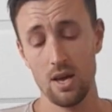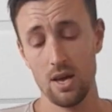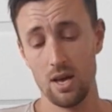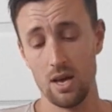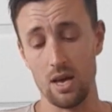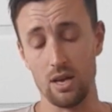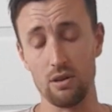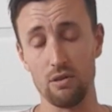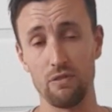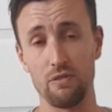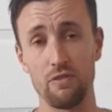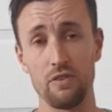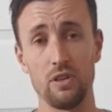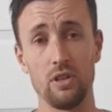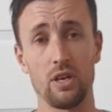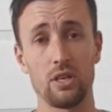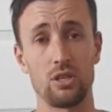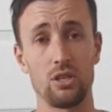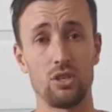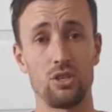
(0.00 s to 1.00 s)
and you feel
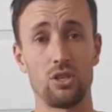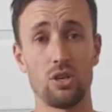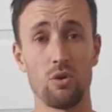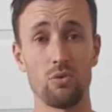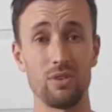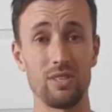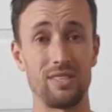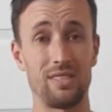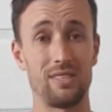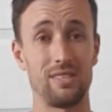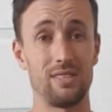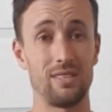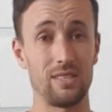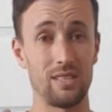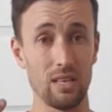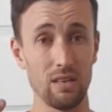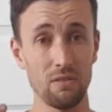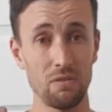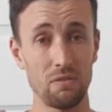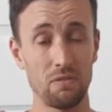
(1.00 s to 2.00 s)
like your shoulder's
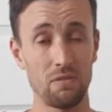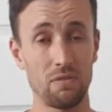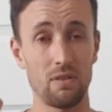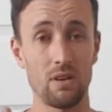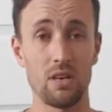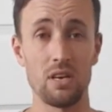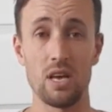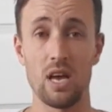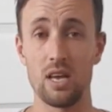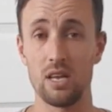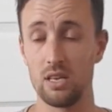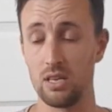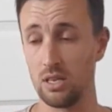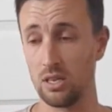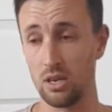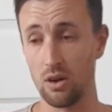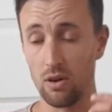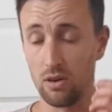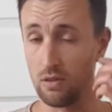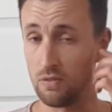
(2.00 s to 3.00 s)
stiff and yet you
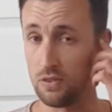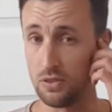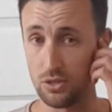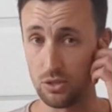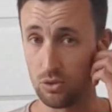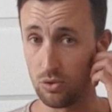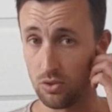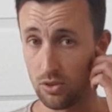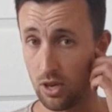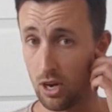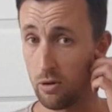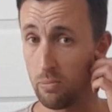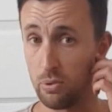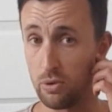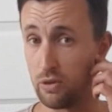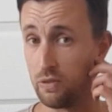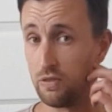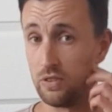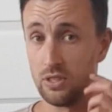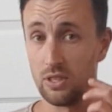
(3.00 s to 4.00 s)
go into physical therapy
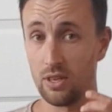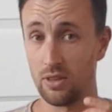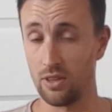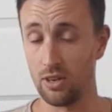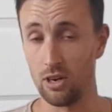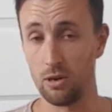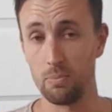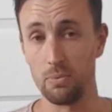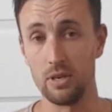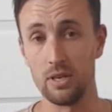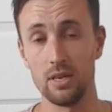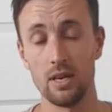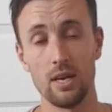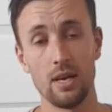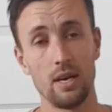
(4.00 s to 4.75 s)
or physiotherapy